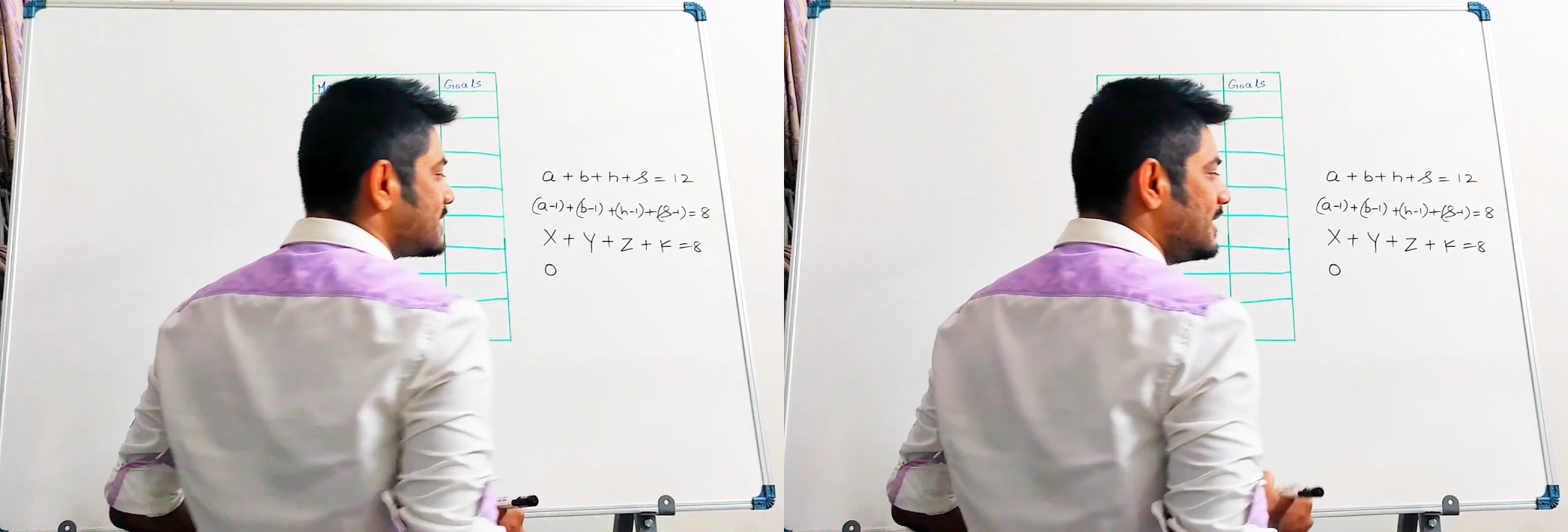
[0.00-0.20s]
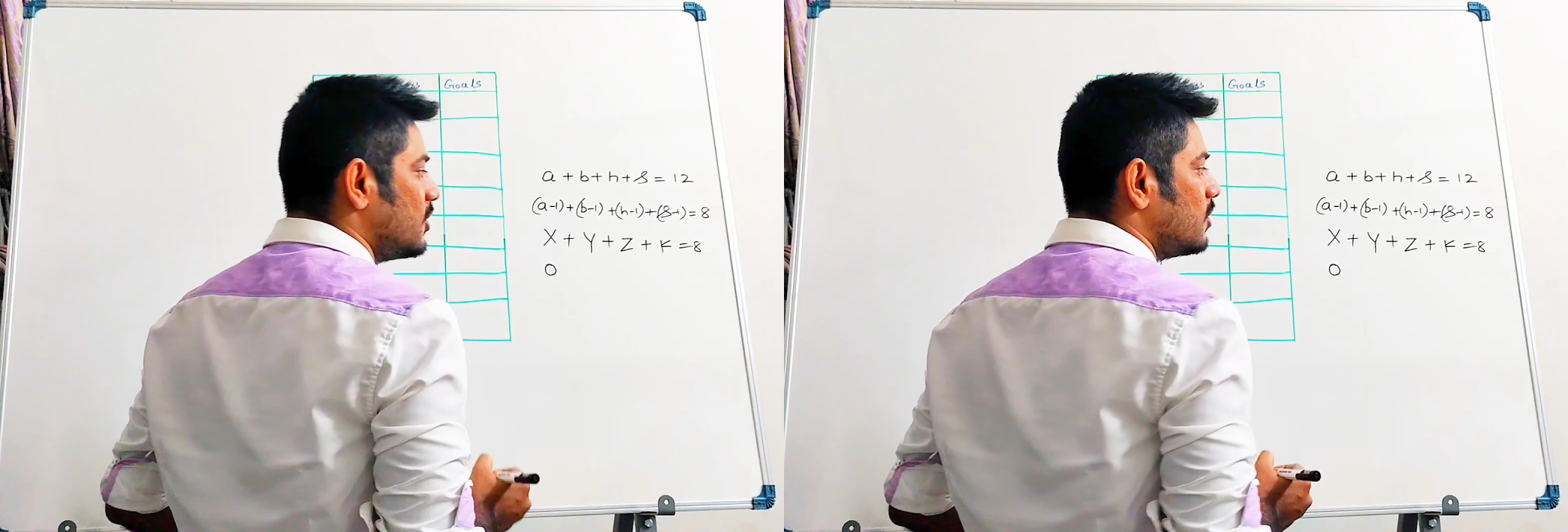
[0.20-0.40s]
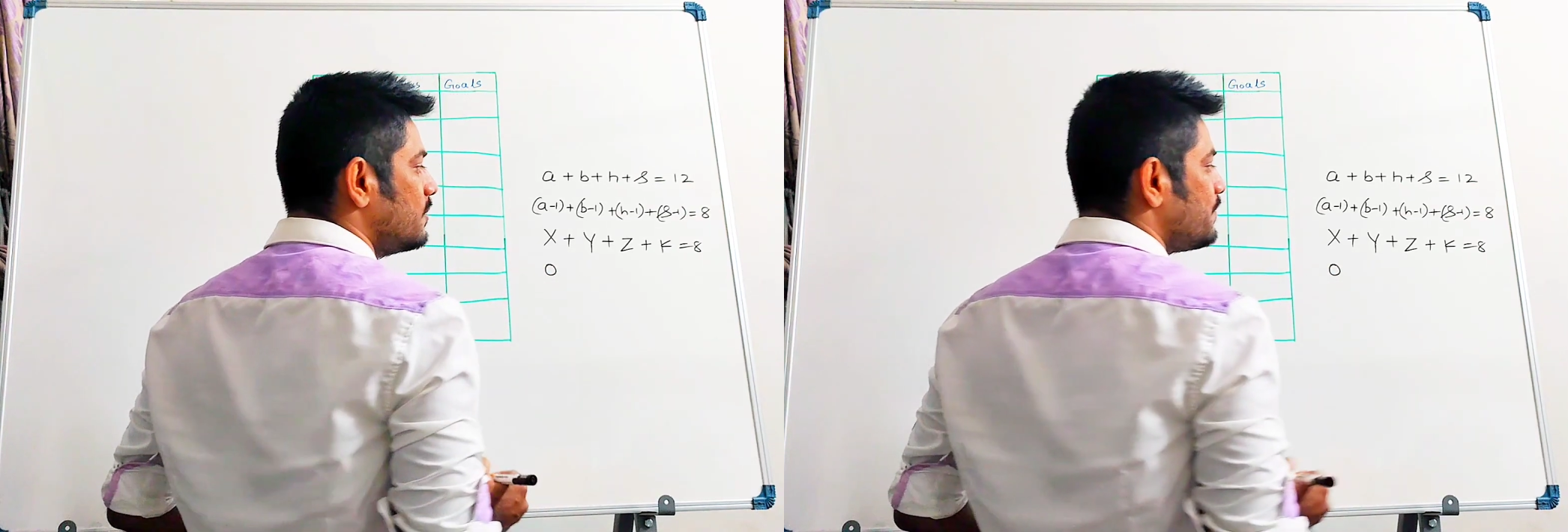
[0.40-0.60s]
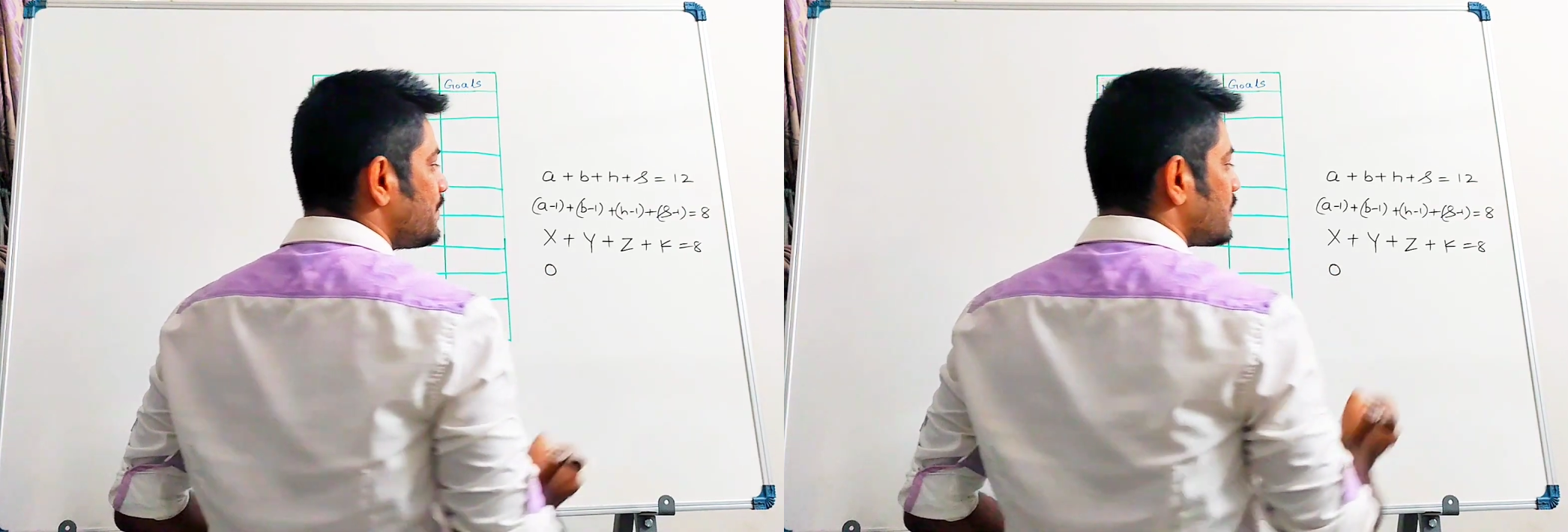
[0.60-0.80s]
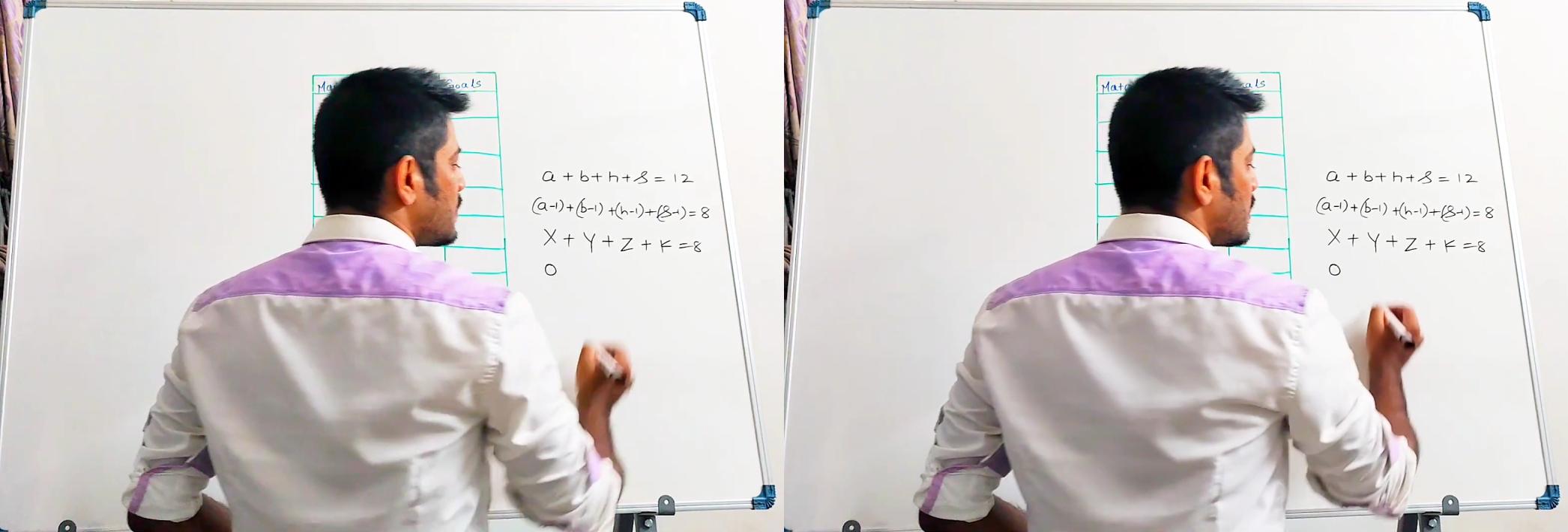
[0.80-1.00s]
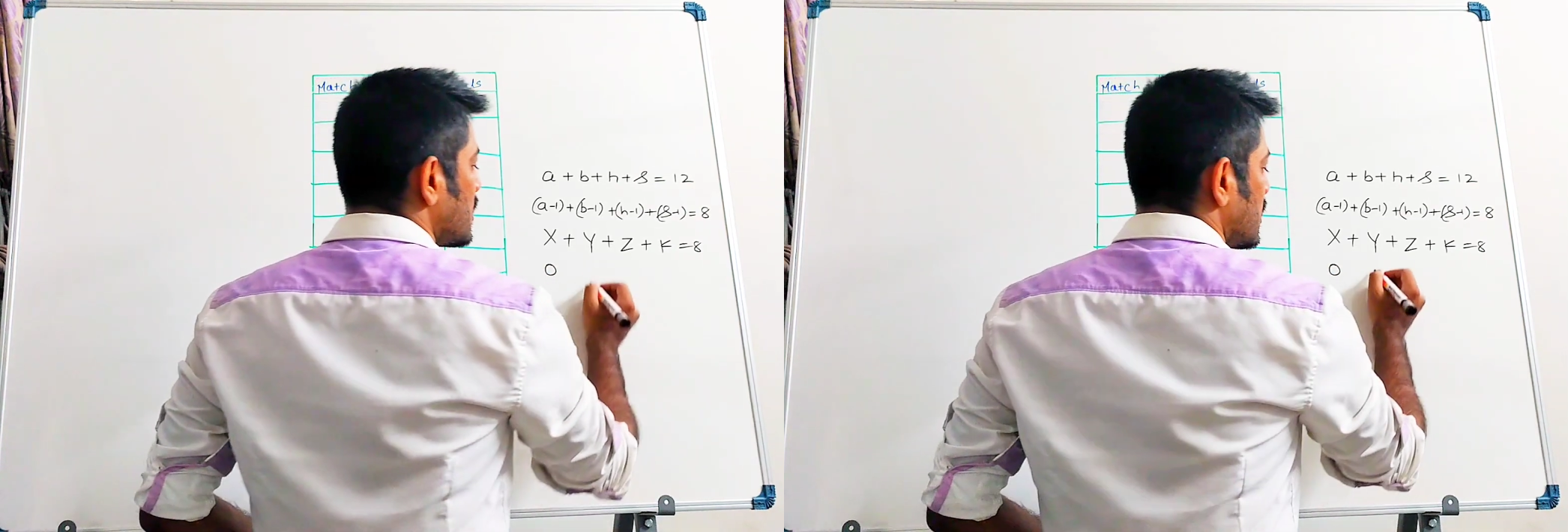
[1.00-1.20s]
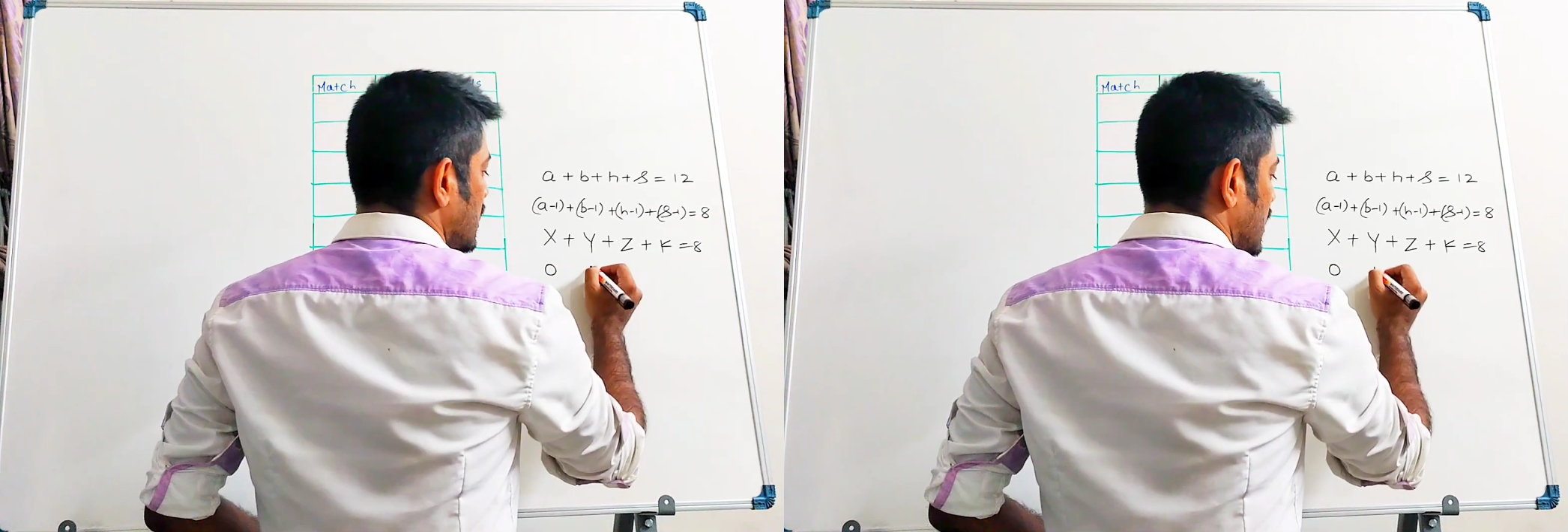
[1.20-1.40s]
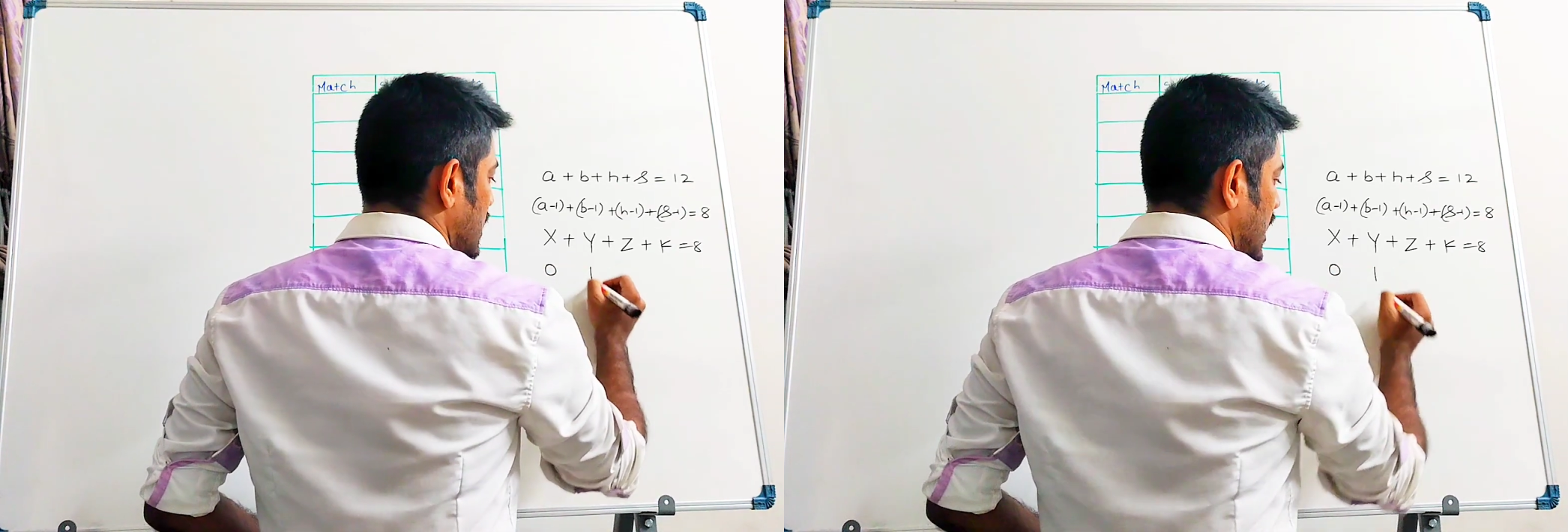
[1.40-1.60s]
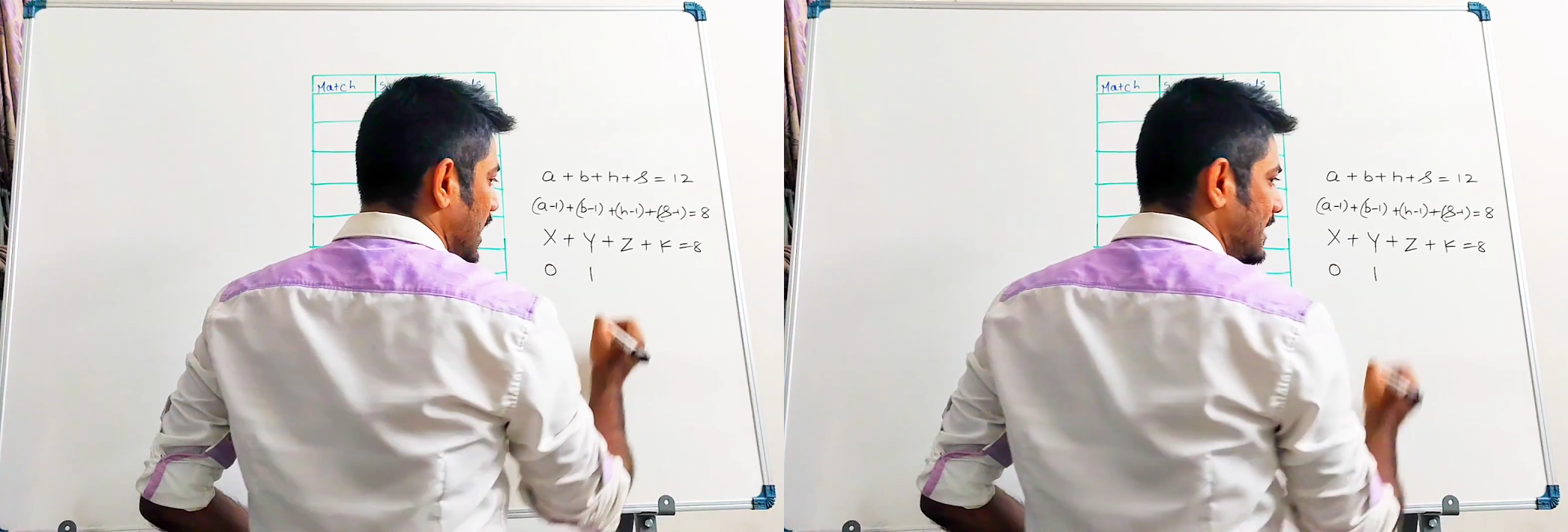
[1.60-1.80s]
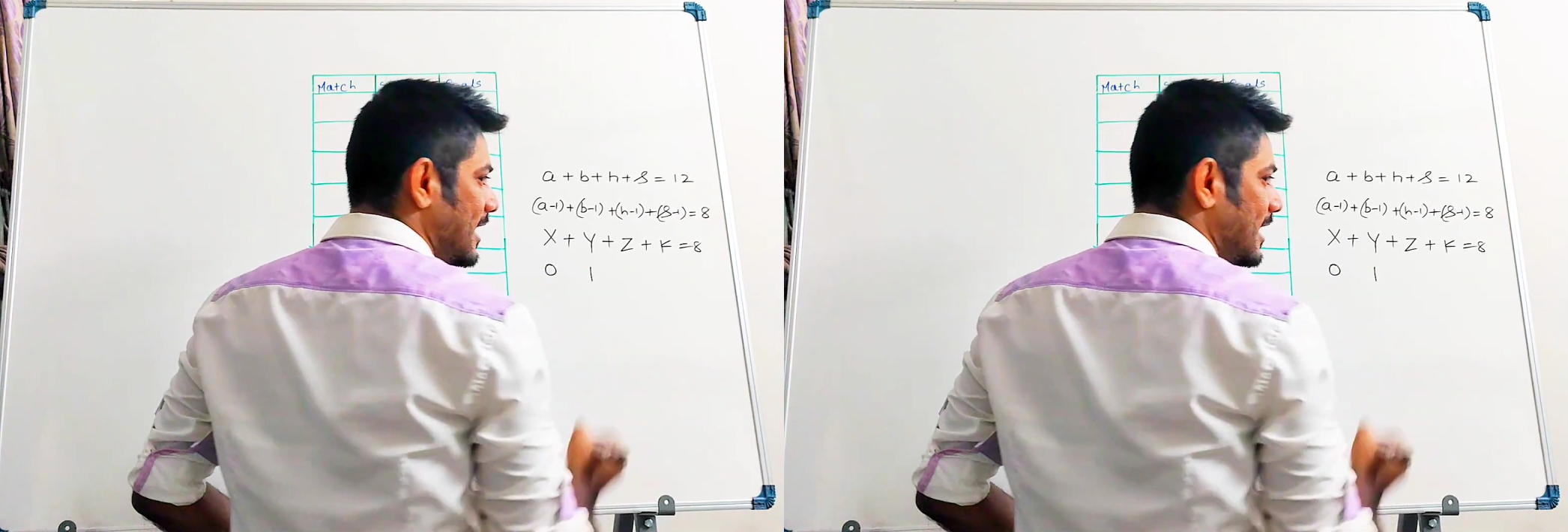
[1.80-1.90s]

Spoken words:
0, I'll